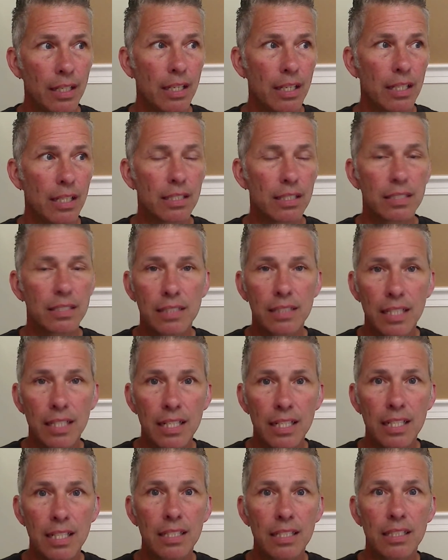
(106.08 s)
the
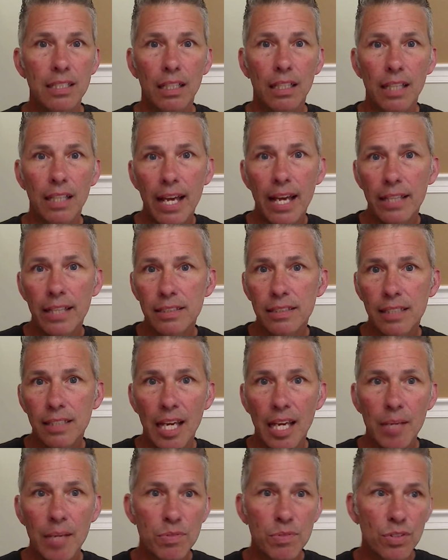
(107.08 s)
city, the
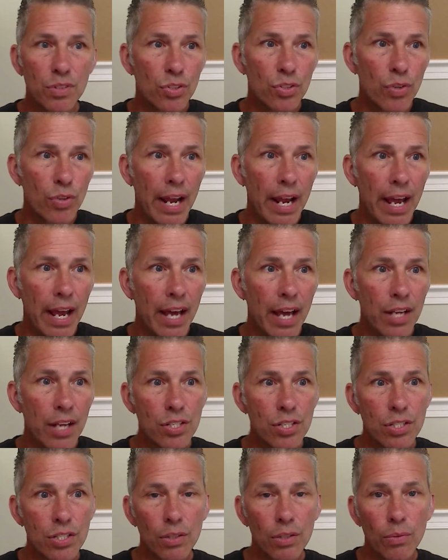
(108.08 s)
landscapes, the
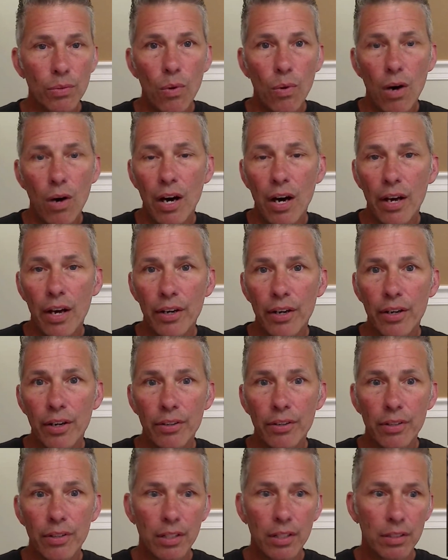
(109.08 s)
trash, the water,
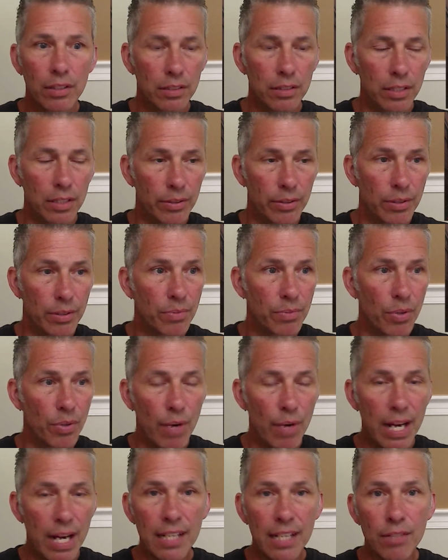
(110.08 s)
the
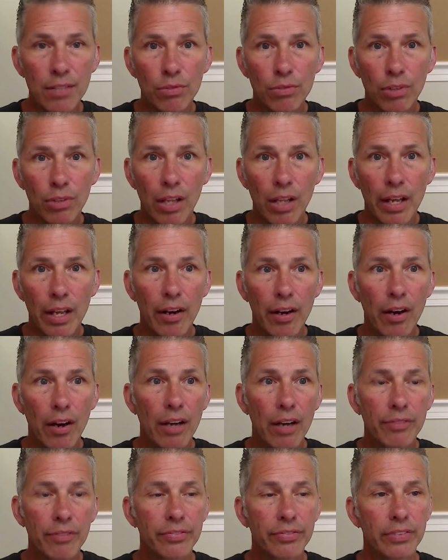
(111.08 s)
rain let
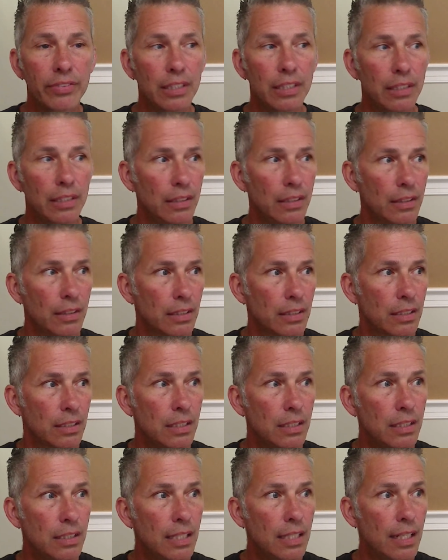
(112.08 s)
off,
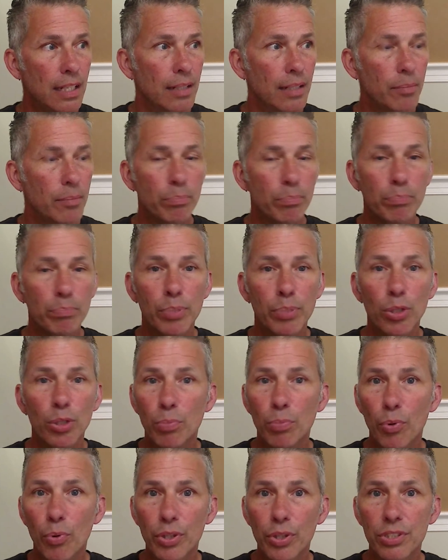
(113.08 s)
the
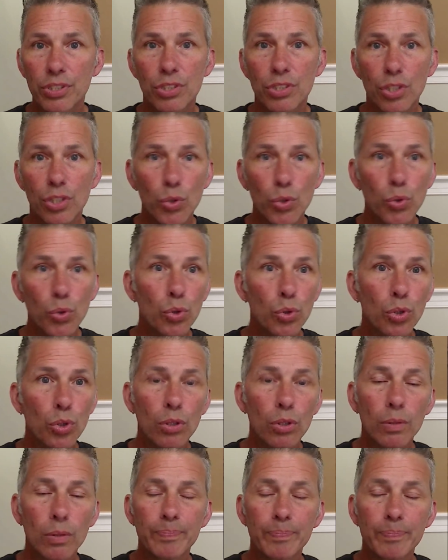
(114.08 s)
billboards, the cool